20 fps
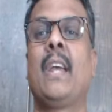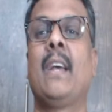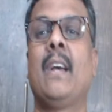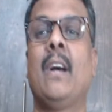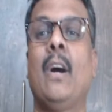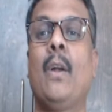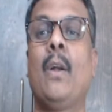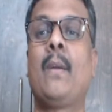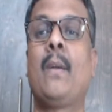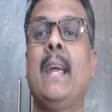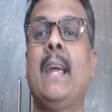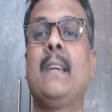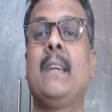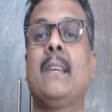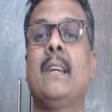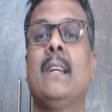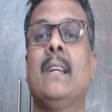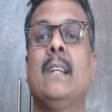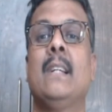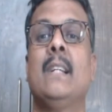Alright.
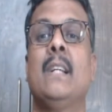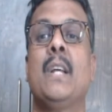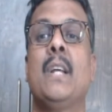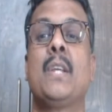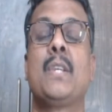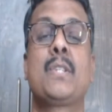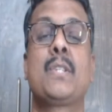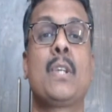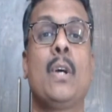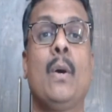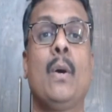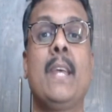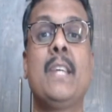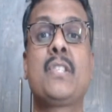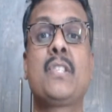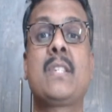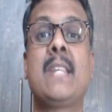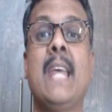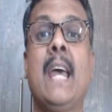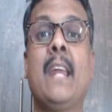So,
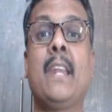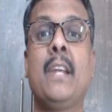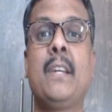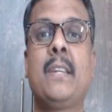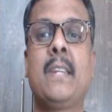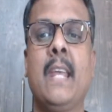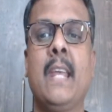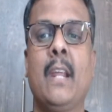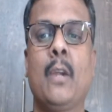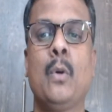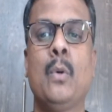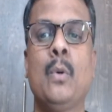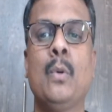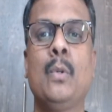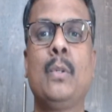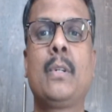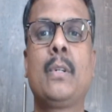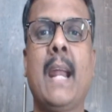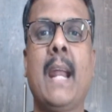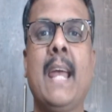his charioteer
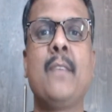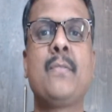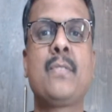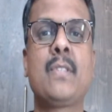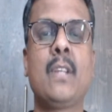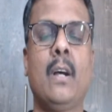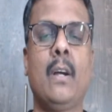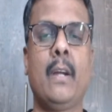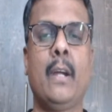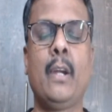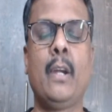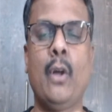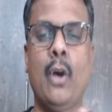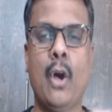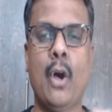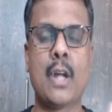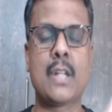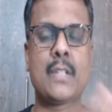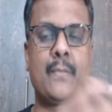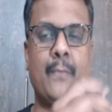who drives the
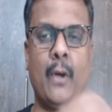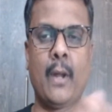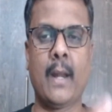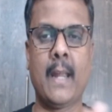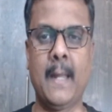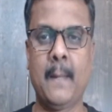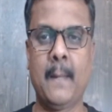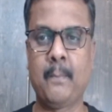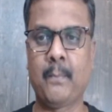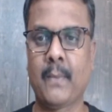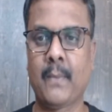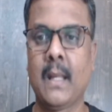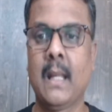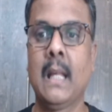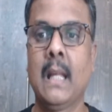horse for him,